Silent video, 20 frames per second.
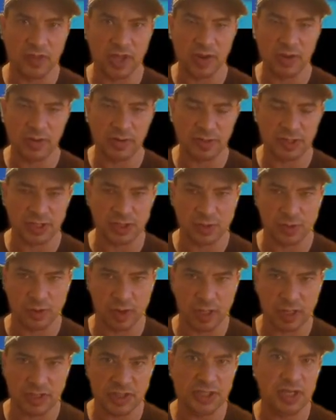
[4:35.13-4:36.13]
the Earth's
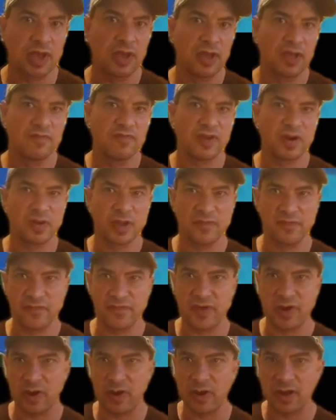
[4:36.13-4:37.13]
crust very,
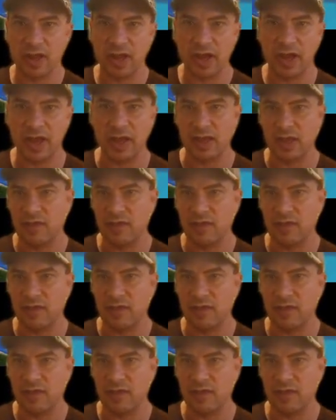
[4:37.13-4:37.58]
very high.